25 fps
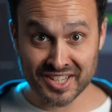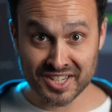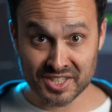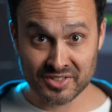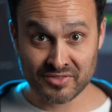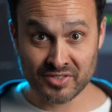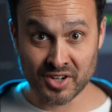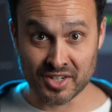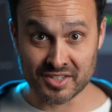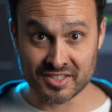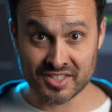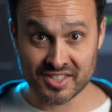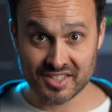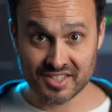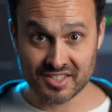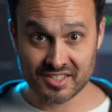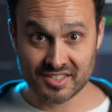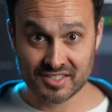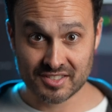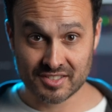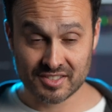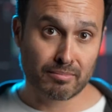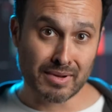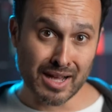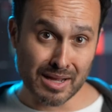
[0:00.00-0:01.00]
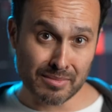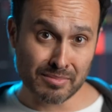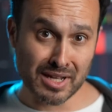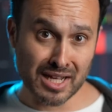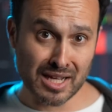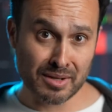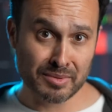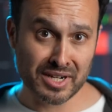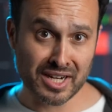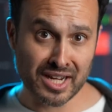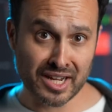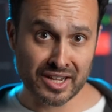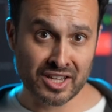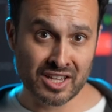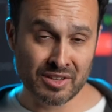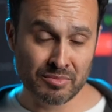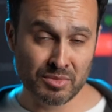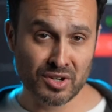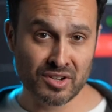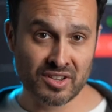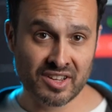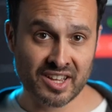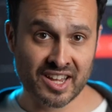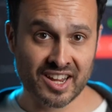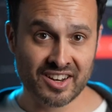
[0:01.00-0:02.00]
things first, my mom and I
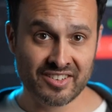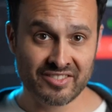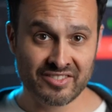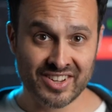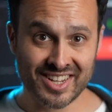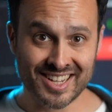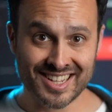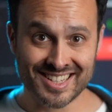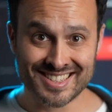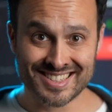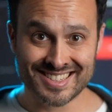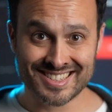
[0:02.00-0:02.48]
communicate via